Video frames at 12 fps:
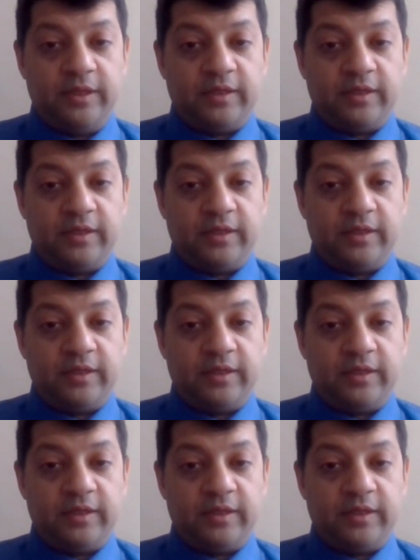Easter's on
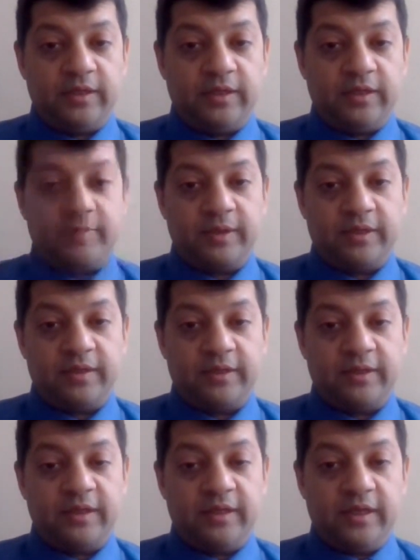
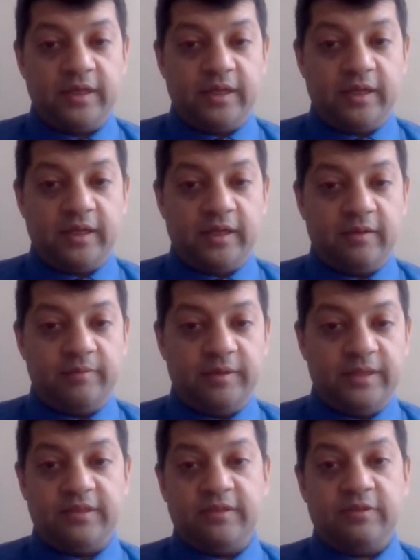our doorstep,
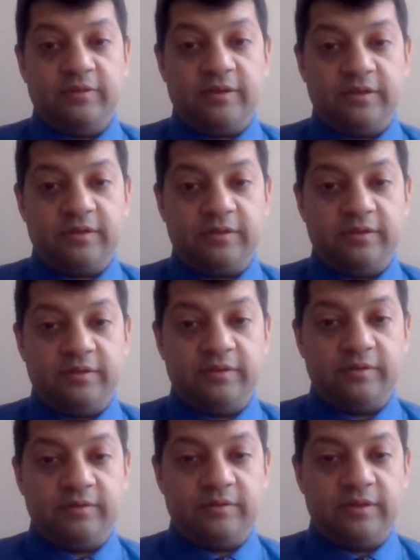so
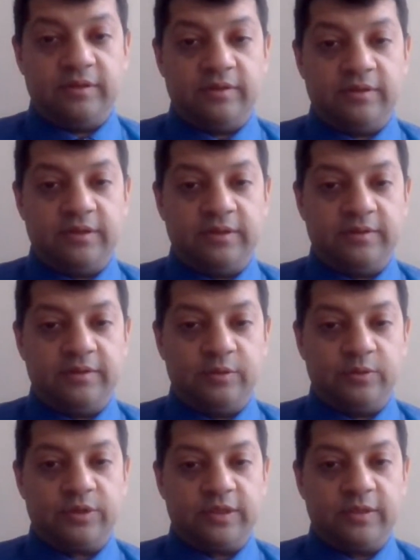make sure you take time to
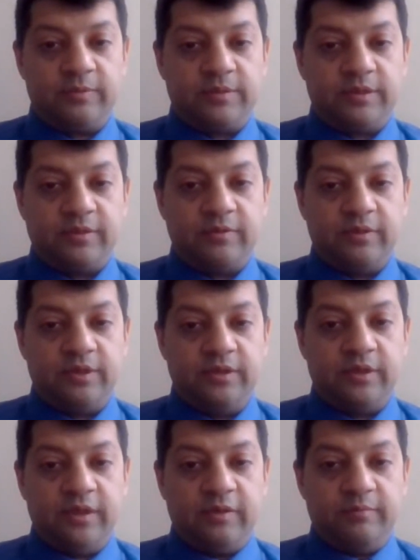enjoy
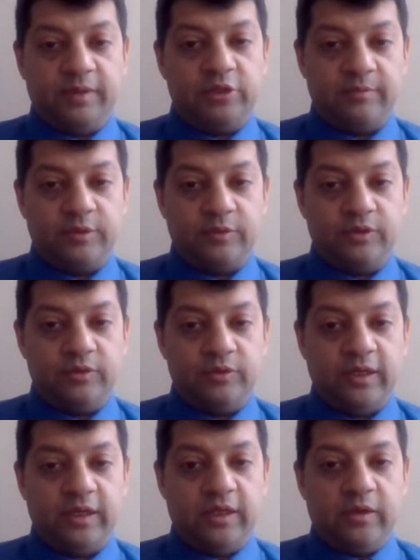with your friends and
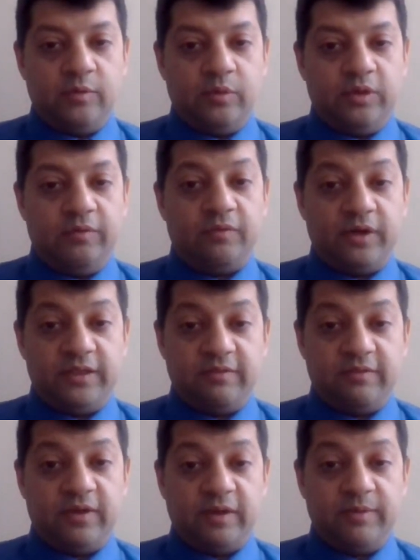family. Is very
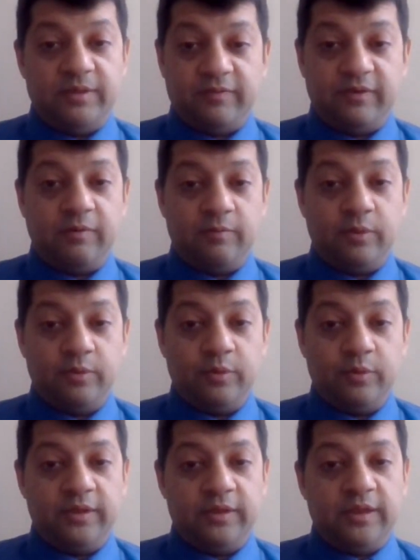important.
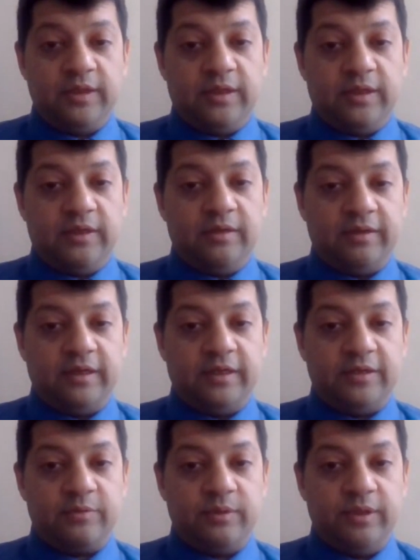I know
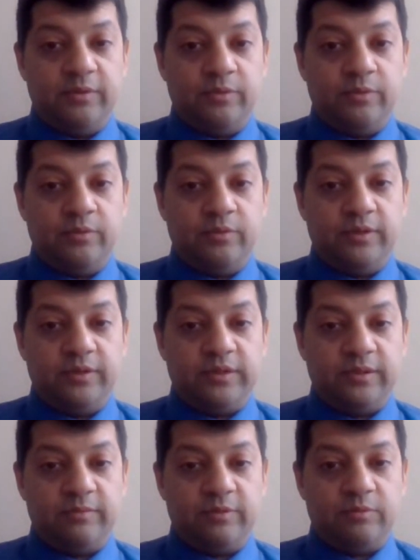nowadays we all
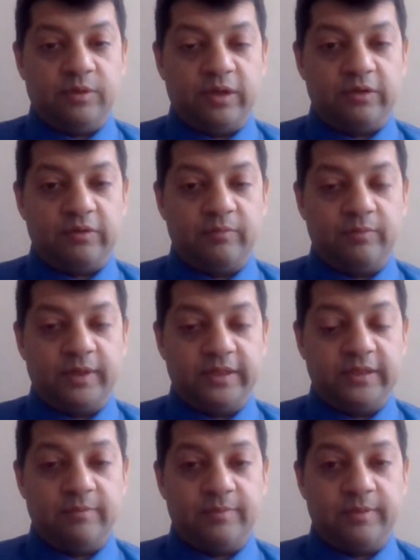seem to rush from
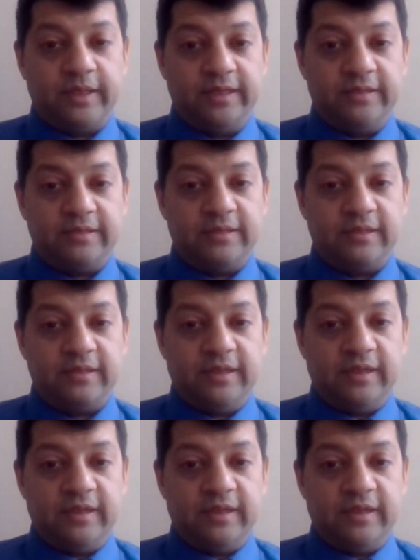place to place.